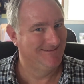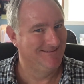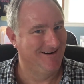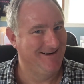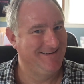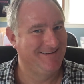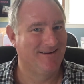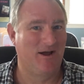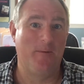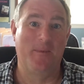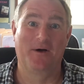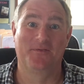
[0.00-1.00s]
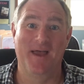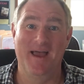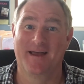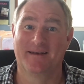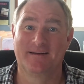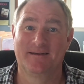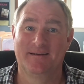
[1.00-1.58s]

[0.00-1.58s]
Right? How about that?